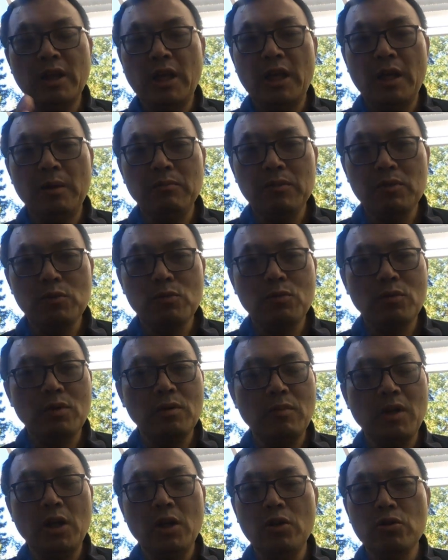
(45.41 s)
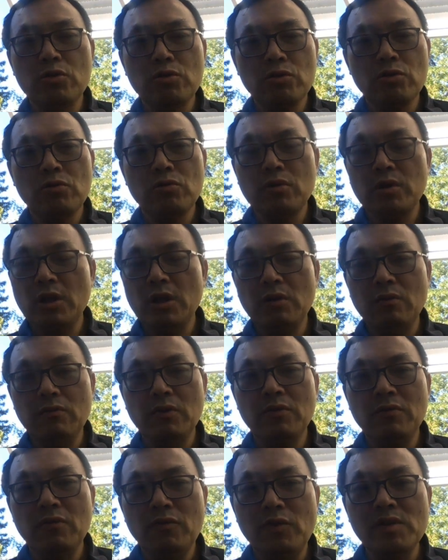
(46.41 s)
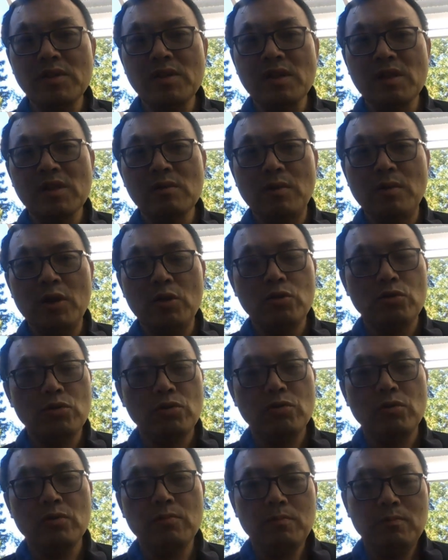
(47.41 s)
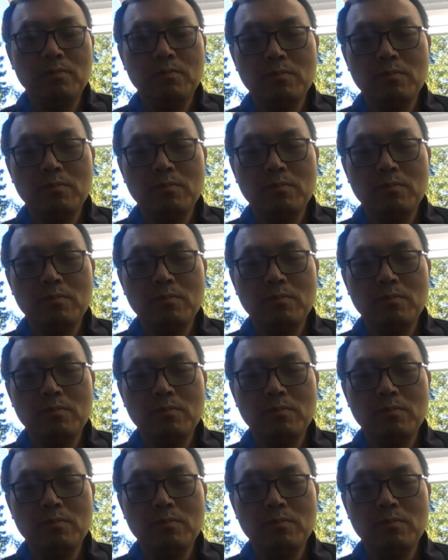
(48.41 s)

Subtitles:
chemistry major, or even physics major.